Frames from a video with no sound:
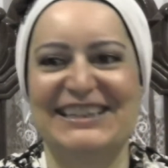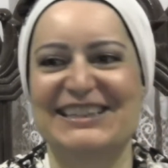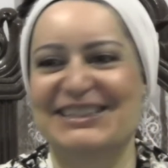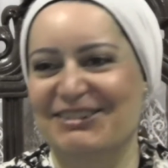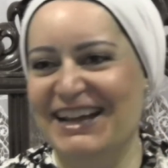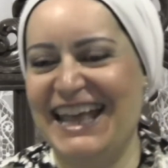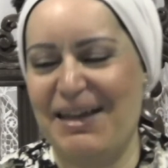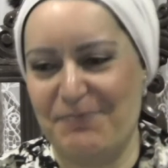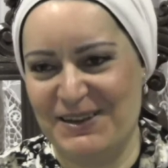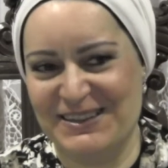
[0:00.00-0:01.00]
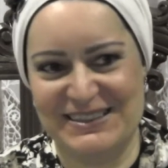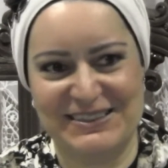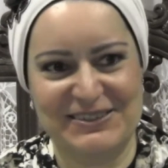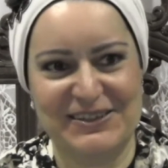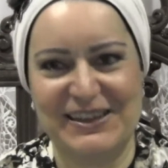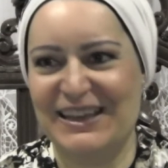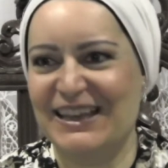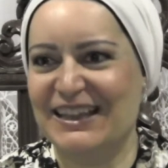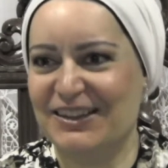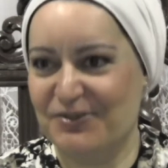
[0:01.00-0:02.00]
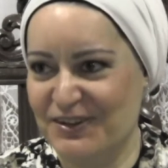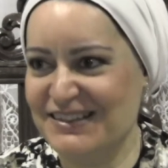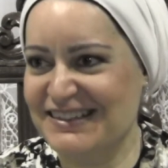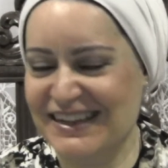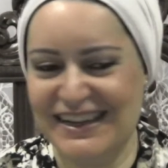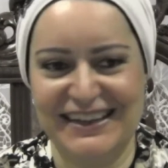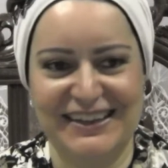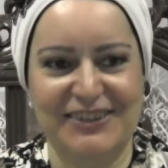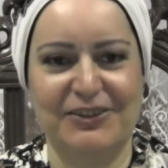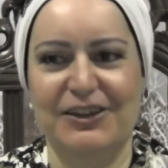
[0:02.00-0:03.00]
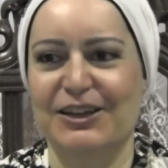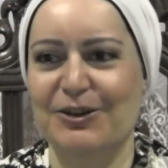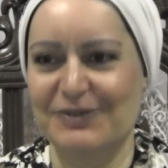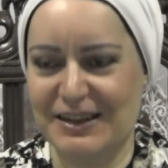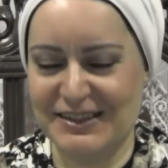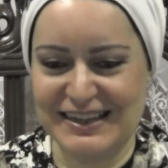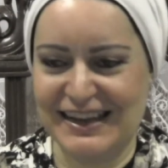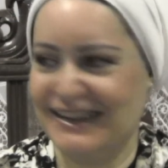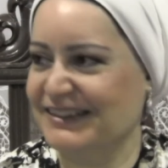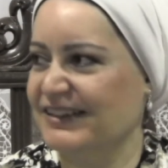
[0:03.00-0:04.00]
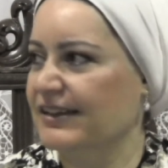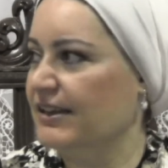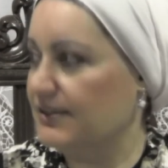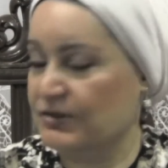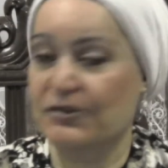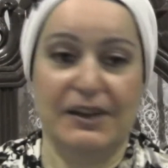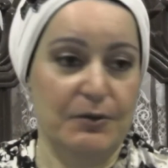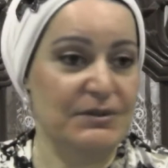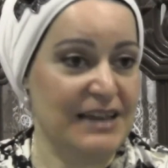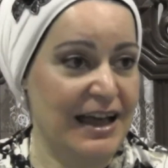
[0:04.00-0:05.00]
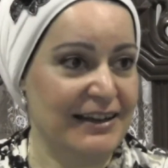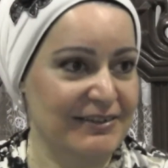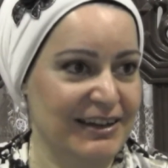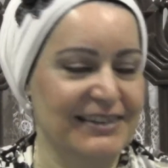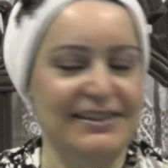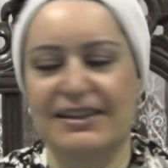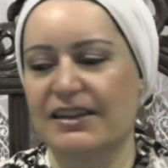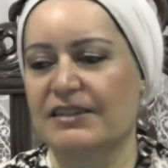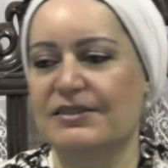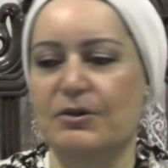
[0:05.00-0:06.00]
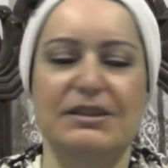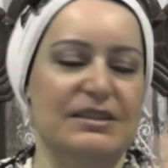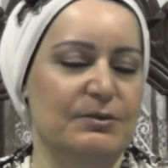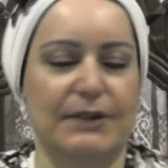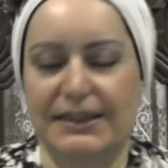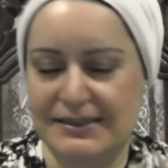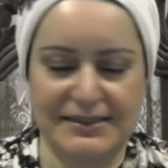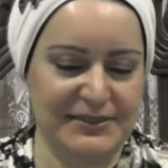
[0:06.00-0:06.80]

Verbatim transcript: so what happens? The first day, okay, he goes outside. It's today was hot, right? Mm -hmm. So he mm-hmm. sweats.